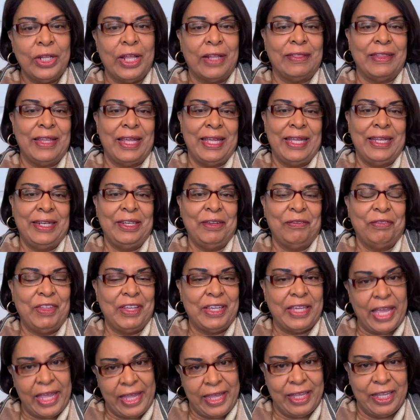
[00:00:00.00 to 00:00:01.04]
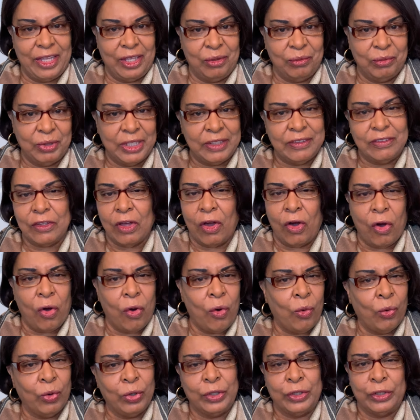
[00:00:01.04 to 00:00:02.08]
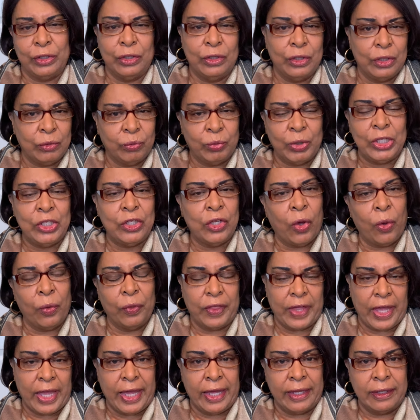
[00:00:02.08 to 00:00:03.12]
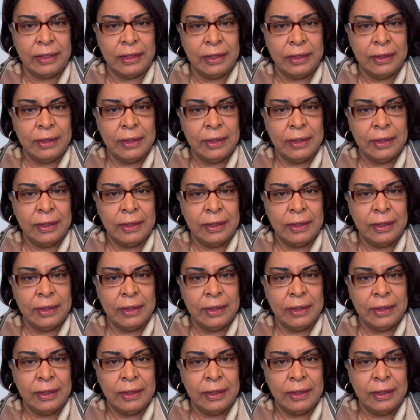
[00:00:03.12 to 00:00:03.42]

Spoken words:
that the end of the game is all good. We know that.